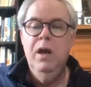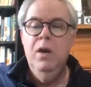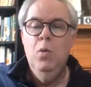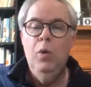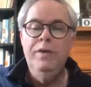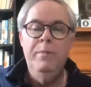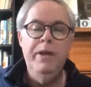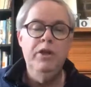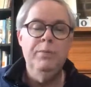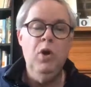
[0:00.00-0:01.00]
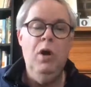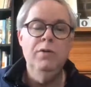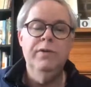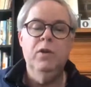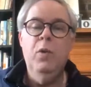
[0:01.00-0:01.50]
When the bishop
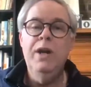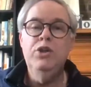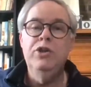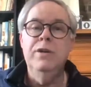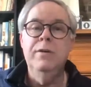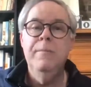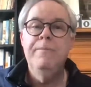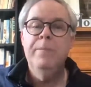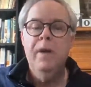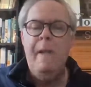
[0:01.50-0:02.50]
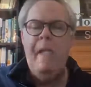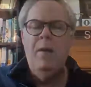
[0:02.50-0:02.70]
calls the question, a